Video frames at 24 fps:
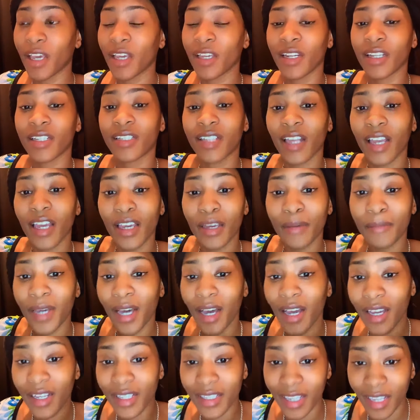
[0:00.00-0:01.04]
in the same
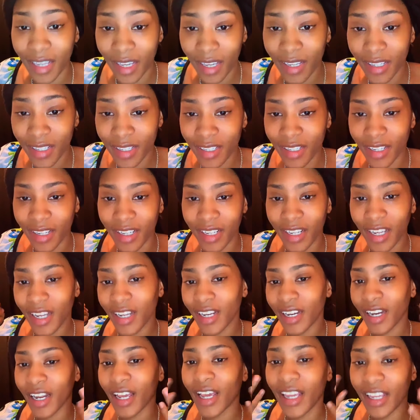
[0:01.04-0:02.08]
context,
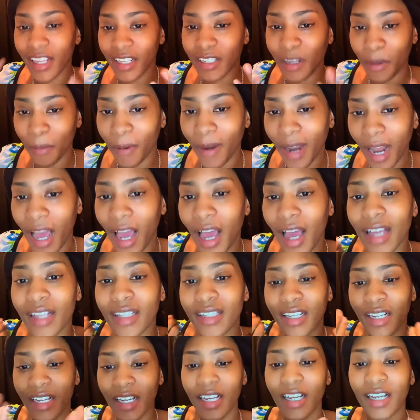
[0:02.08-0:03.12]
none of that is
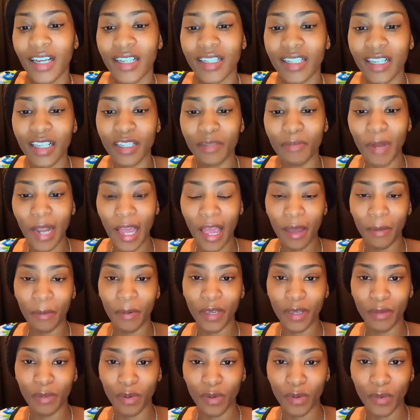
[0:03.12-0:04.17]
applied to us as
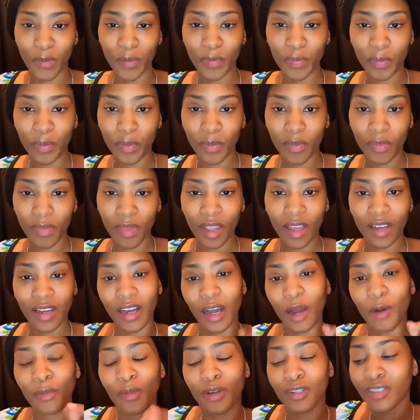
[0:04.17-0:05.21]
black people.
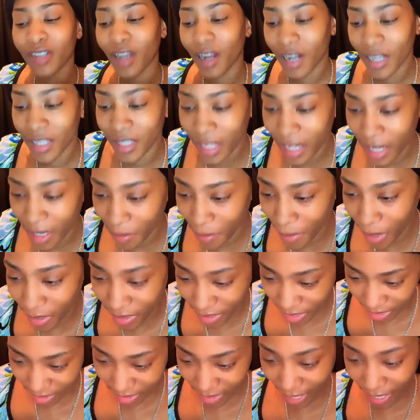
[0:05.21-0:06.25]
I want y'all to think
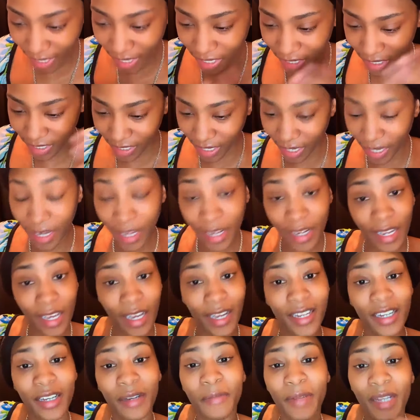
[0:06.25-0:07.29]
about this. Like he said, the
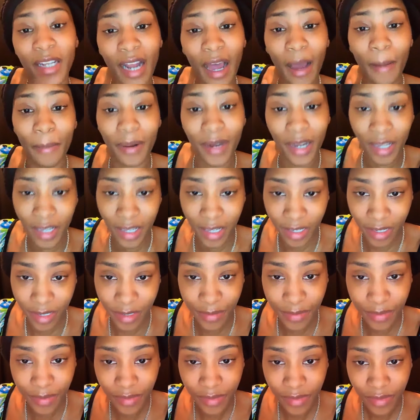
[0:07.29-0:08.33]
clip that I
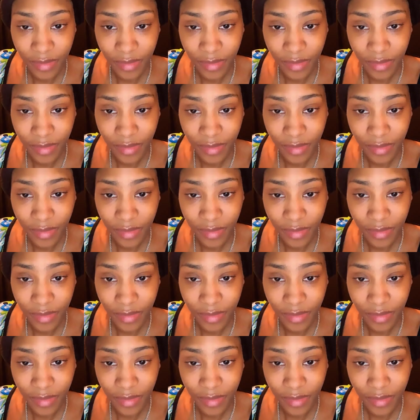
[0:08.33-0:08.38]
played,